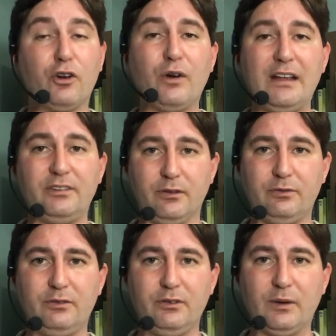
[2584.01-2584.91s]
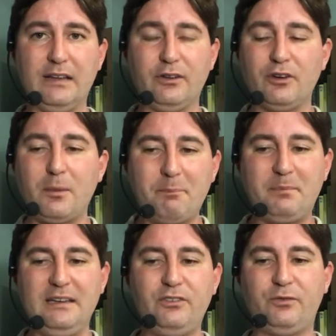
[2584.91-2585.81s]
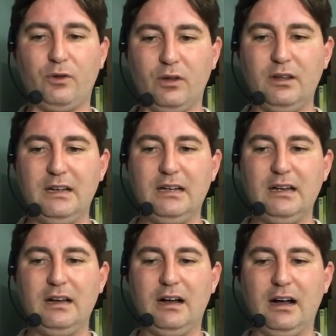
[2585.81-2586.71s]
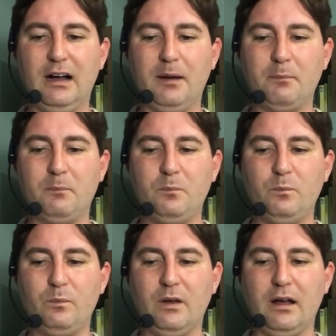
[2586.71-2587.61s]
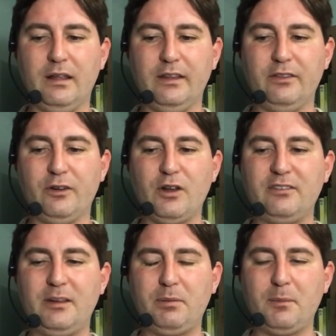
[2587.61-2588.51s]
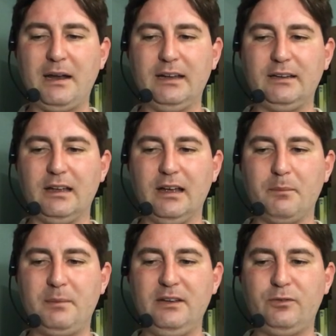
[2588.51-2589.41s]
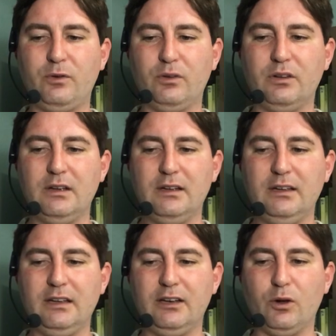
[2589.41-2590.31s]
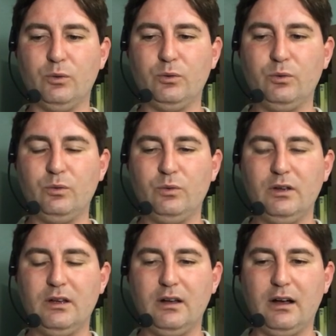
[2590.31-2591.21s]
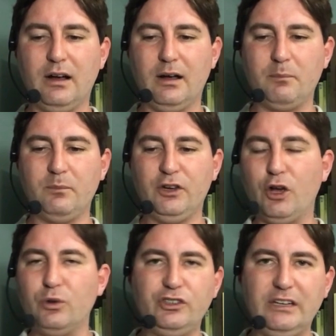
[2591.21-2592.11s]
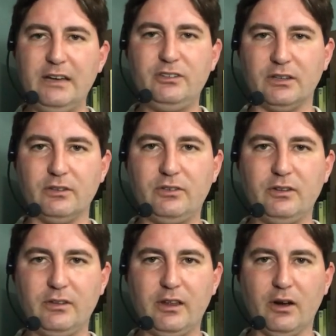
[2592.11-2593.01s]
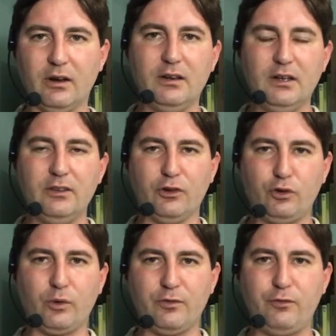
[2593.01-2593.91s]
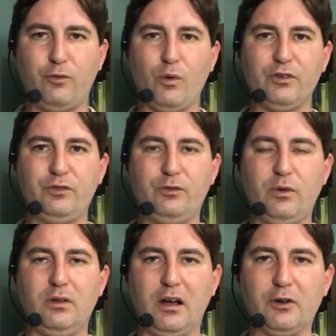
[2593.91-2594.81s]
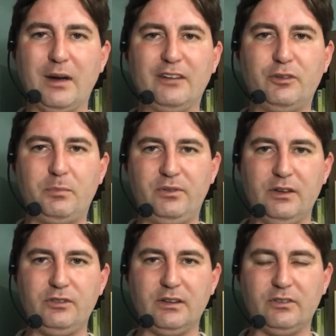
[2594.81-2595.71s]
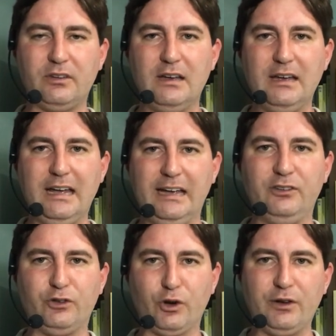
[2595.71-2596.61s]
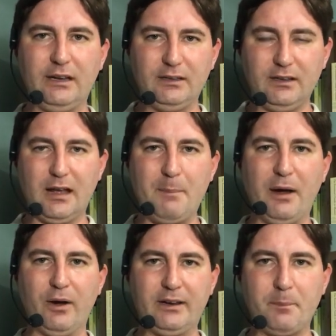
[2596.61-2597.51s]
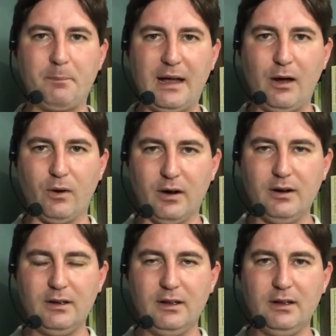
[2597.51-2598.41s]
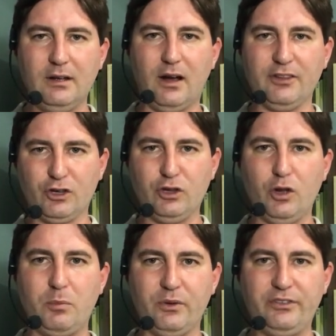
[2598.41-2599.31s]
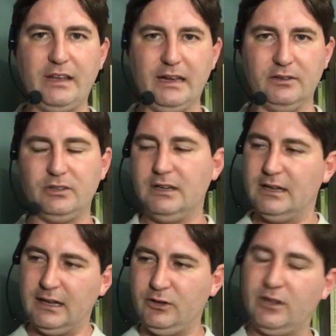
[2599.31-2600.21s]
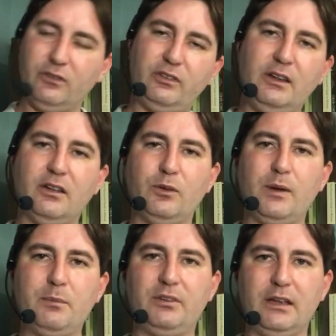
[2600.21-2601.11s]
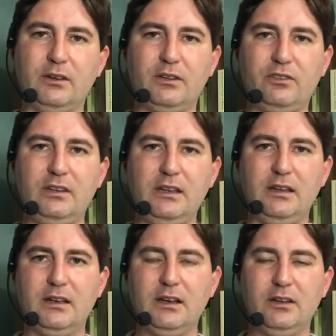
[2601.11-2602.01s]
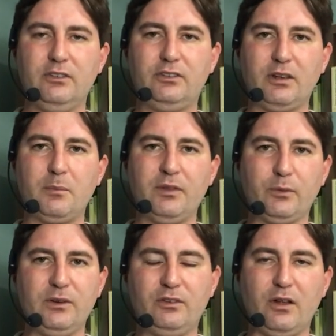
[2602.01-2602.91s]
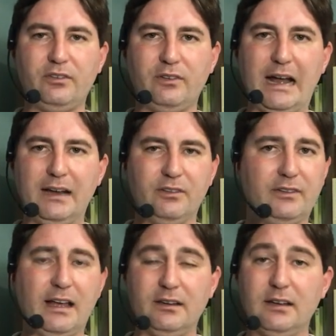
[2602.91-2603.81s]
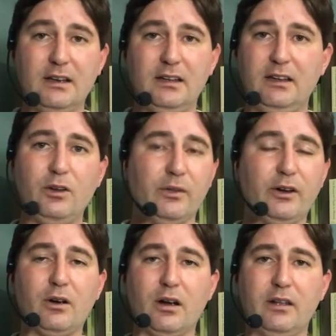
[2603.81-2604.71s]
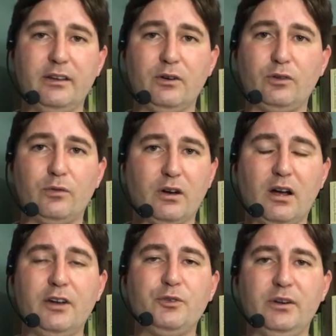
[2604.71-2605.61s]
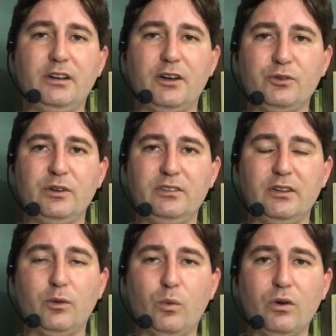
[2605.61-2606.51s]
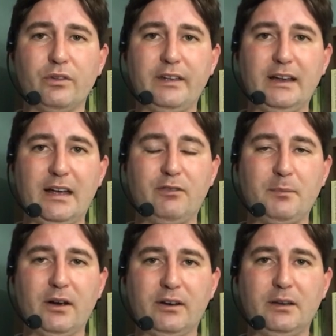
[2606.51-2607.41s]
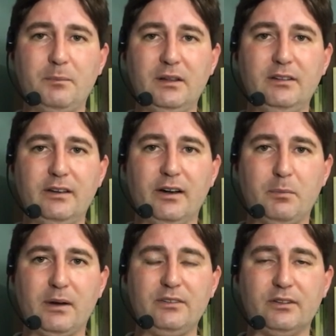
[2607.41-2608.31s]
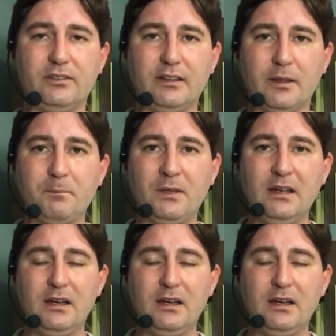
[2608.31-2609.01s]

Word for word: aggressive, right? They're not peaceful. Um, uh, they're not diplomatic, uh, peaceful, you know, um, negotiations. They're, they're sort of forceful, aggressive positions exerting American power on the global stage. And you can see on the website, you can see some of the results of that is that you know, there are there's over 100 countries in the world that have American military presence in them.